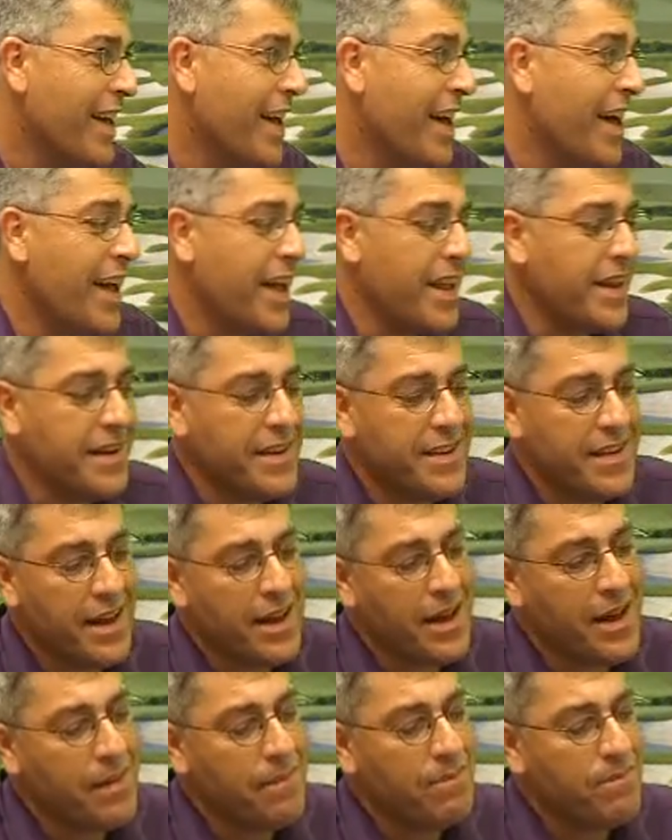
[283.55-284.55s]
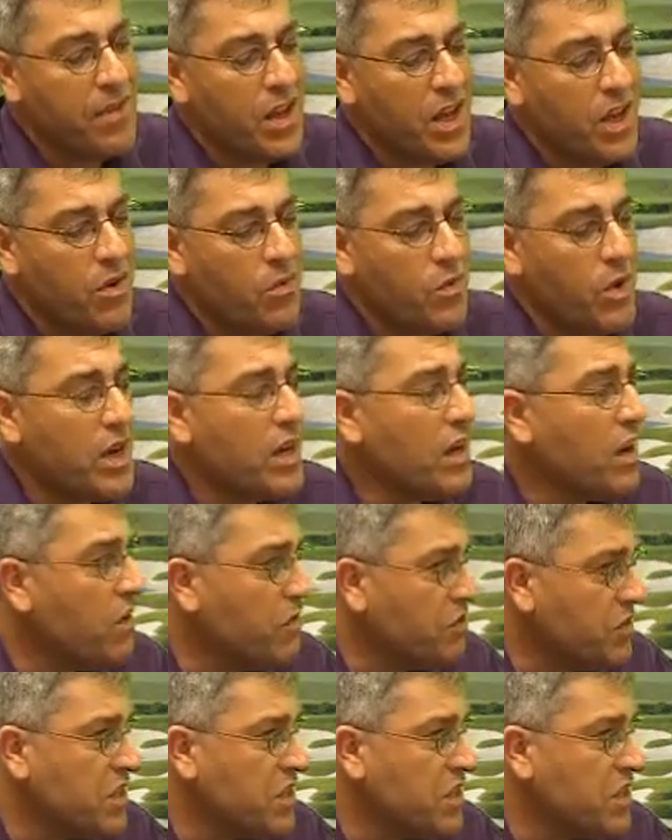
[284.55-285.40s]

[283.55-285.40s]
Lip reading: And we'd love